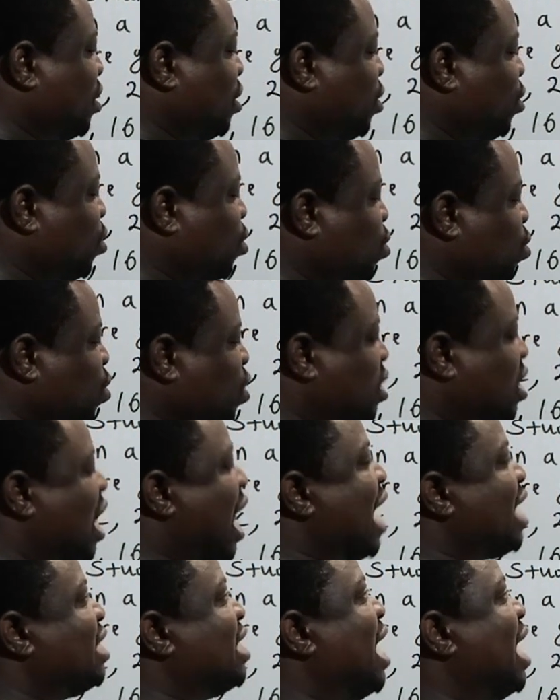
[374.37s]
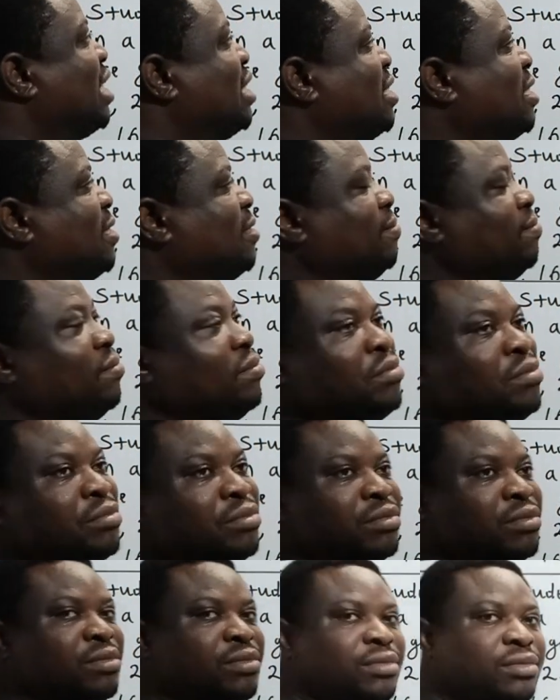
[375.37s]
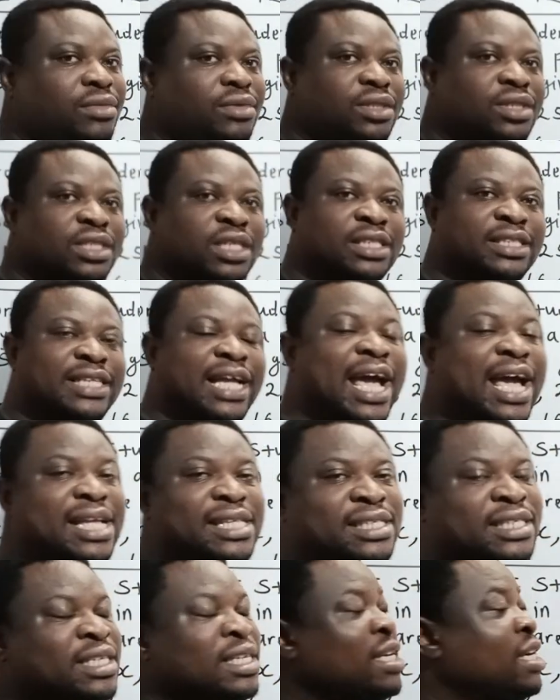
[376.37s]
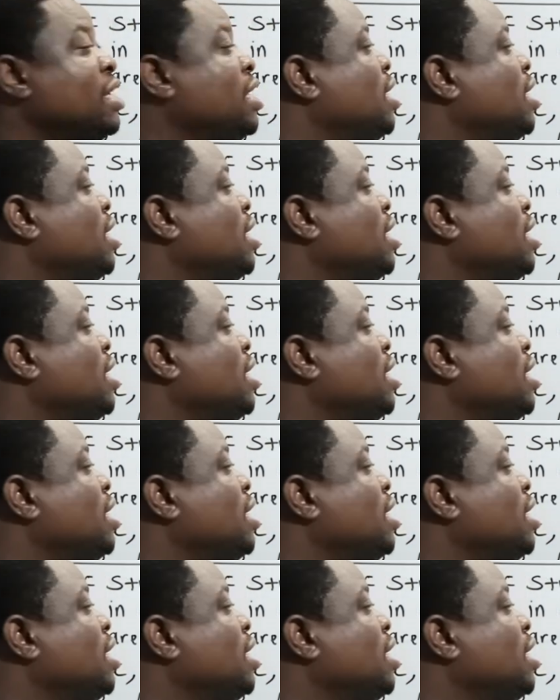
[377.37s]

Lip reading: You do it like that. Then